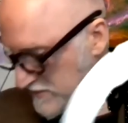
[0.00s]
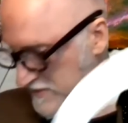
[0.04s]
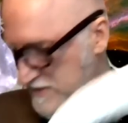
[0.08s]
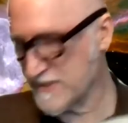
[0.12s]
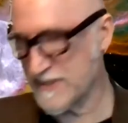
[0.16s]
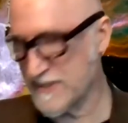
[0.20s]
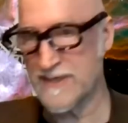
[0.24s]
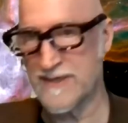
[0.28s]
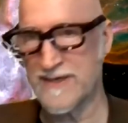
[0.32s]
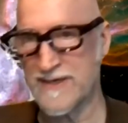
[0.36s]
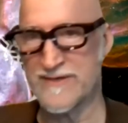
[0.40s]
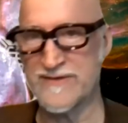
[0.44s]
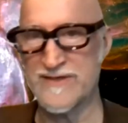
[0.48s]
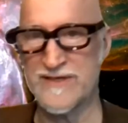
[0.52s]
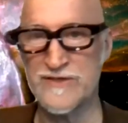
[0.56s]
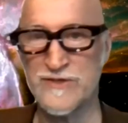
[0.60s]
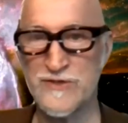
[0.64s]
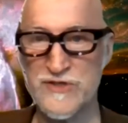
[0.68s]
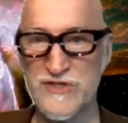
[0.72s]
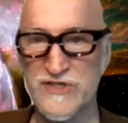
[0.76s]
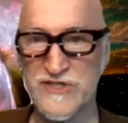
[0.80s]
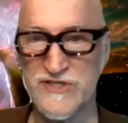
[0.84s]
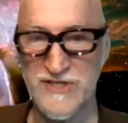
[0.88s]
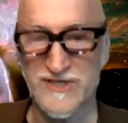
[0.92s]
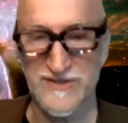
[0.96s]
are there, and then you
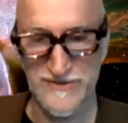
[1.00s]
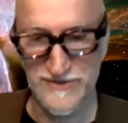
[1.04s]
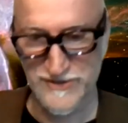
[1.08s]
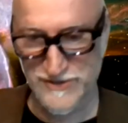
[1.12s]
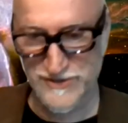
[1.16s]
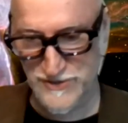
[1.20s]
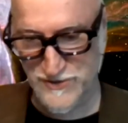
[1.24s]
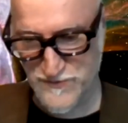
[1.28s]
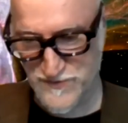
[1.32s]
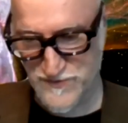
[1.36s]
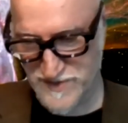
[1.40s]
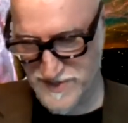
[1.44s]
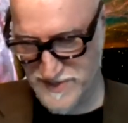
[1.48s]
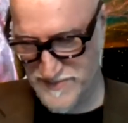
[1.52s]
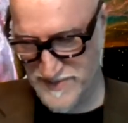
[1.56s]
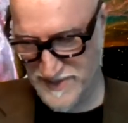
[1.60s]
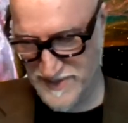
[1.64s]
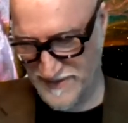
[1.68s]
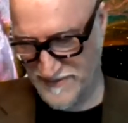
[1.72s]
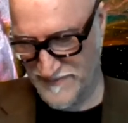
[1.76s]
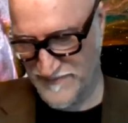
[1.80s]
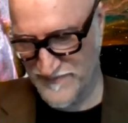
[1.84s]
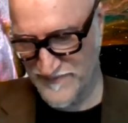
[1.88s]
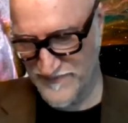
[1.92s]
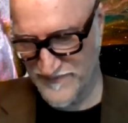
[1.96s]
just start
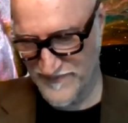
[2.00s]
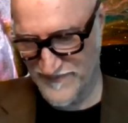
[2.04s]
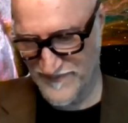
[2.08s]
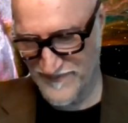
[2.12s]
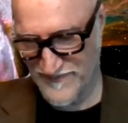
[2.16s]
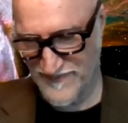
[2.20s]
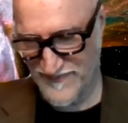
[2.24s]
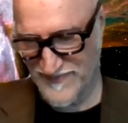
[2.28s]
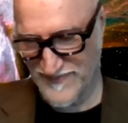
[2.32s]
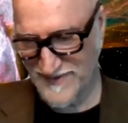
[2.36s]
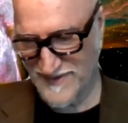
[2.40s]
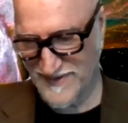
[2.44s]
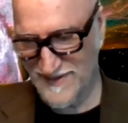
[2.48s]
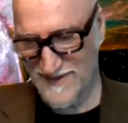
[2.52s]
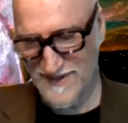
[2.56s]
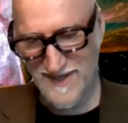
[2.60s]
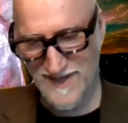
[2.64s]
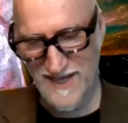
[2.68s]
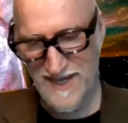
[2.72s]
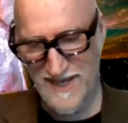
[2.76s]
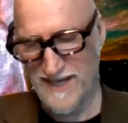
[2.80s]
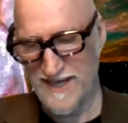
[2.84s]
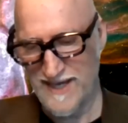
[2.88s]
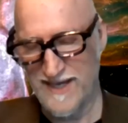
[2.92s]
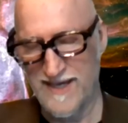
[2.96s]
screaming,
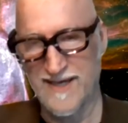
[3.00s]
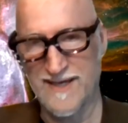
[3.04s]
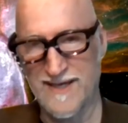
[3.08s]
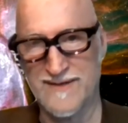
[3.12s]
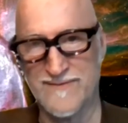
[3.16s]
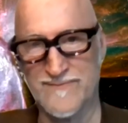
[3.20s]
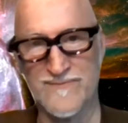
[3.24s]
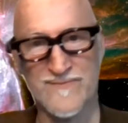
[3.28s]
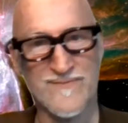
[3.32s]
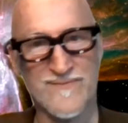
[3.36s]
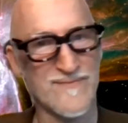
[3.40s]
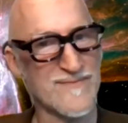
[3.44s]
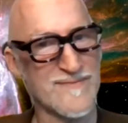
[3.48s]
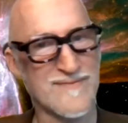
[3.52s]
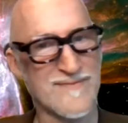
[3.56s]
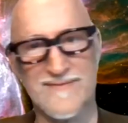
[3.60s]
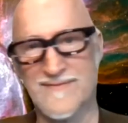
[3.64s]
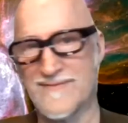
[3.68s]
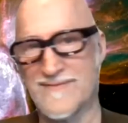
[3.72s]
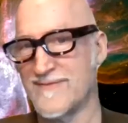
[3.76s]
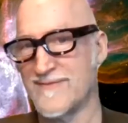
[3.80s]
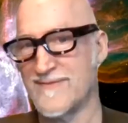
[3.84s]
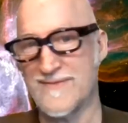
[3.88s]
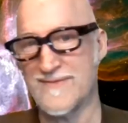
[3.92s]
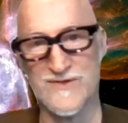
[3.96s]
and
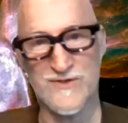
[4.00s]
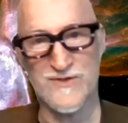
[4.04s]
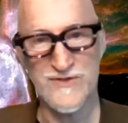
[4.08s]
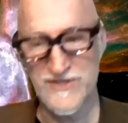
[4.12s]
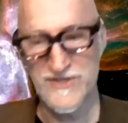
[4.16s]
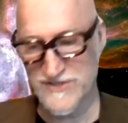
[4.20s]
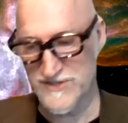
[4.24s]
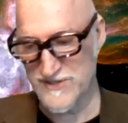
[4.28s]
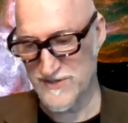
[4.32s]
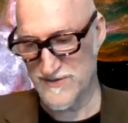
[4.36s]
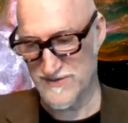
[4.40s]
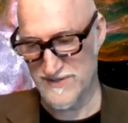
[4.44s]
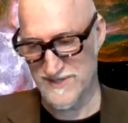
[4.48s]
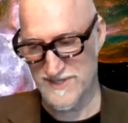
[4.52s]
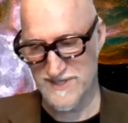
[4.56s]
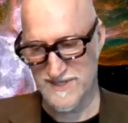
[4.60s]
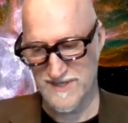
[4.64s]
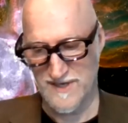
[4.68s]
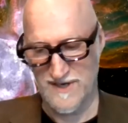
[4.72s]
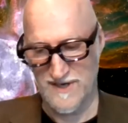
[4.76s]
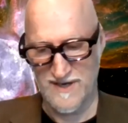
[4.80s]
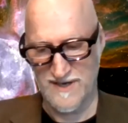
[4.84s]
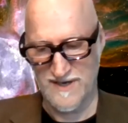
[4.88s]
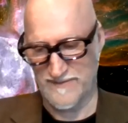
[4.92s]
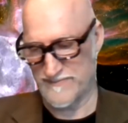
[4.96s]
you just don't
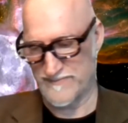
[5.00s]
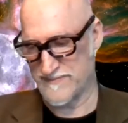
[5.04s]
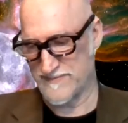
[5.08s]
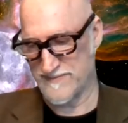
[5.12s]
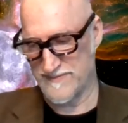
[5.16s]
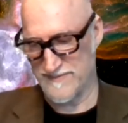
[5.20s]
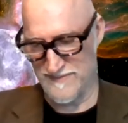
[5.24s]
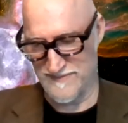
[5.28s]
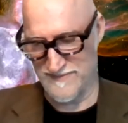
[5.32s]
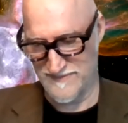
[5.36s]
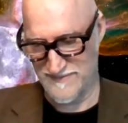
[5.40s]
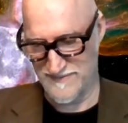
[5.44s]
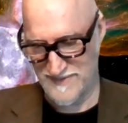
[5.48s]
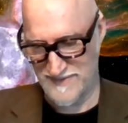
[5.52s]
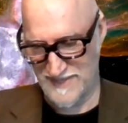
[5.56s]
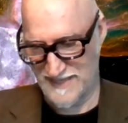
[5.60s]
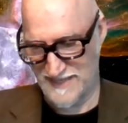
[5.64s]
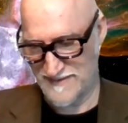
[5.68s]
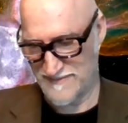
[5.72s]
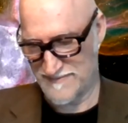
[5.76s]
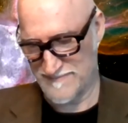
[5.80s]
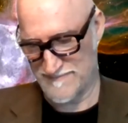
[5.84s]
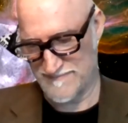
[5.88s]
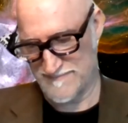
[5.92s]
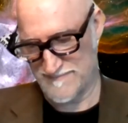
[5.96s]
stop.
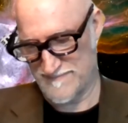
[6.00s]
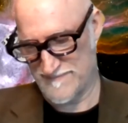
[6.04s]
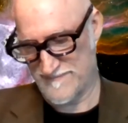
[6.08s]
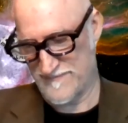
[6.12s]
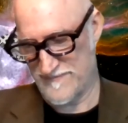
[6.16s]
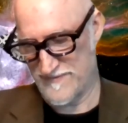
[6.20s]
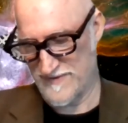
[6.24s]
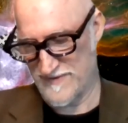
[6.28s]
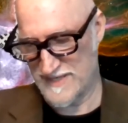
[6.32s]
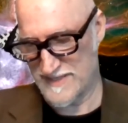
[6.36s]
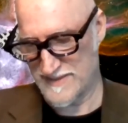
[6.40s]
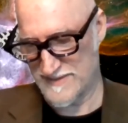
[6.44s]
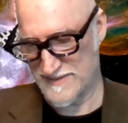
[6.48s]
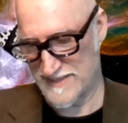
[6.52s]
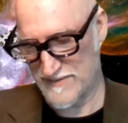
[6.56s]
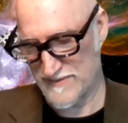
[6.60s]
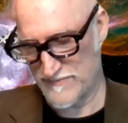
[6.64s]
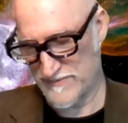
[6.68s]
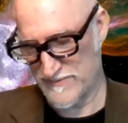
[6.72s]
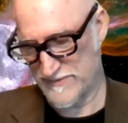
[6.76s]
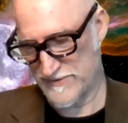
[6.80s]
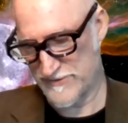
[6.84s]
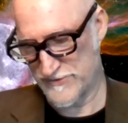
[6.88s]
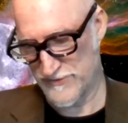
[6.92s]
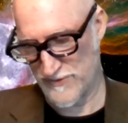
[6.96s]
That that
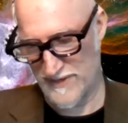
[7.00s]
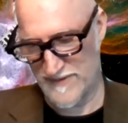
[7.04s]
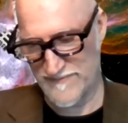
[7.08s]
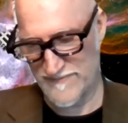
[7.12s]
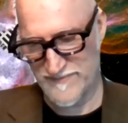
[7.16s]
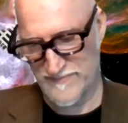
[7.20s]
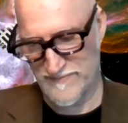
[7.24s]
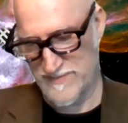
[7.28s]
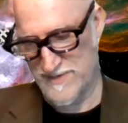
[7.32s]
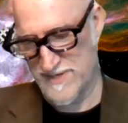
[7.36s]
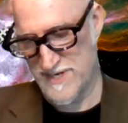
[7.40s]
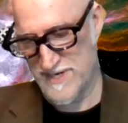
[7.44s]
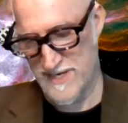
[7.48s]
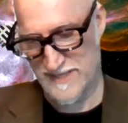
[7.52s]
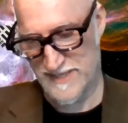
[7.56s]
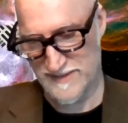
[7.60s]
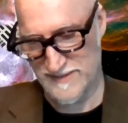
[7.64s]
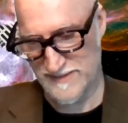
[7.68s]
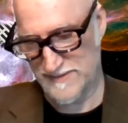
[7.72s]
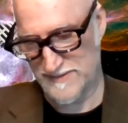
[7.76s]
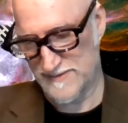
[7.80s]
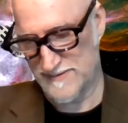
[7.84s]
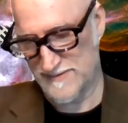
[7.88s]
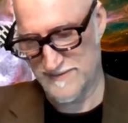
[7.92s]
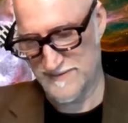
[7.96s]
would drive him nuts.